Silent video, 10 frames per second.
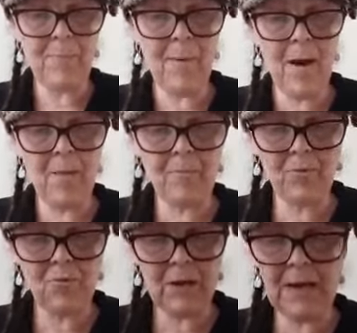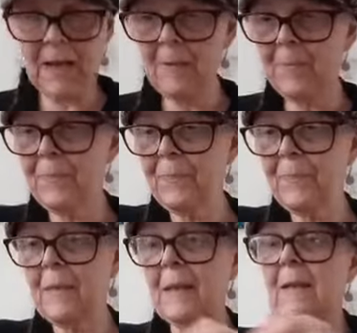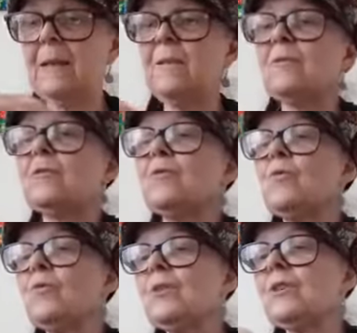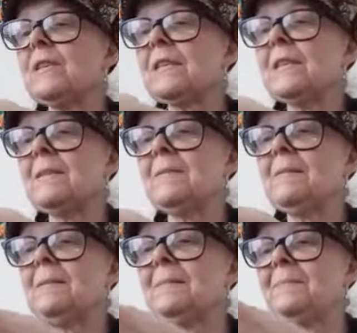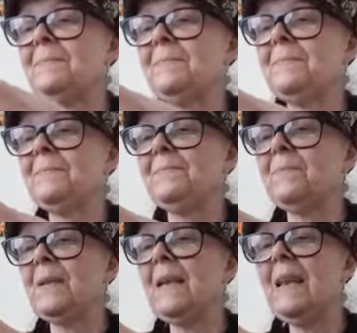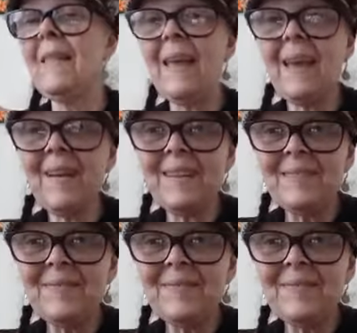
Palm tree looks gorgeous. We're nearly there.